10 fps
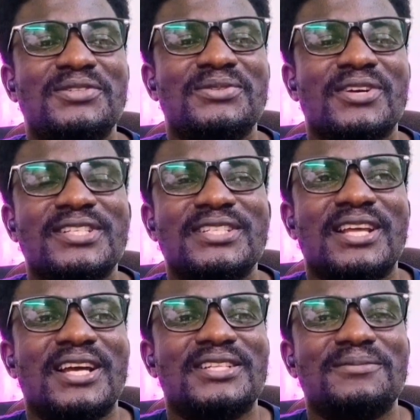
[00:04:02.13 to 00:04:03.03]
you just see
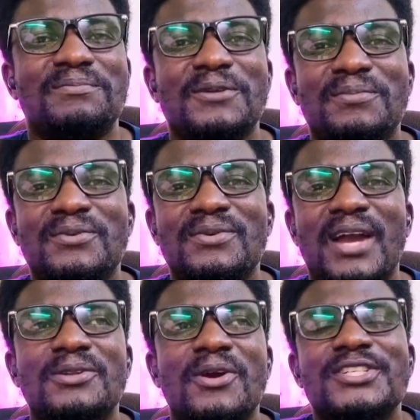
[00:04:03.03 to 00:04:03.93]
that people
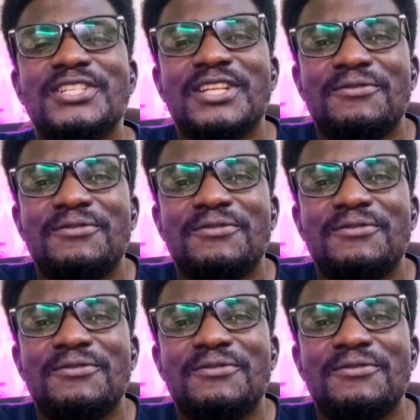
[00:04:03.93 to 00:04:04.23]
dodging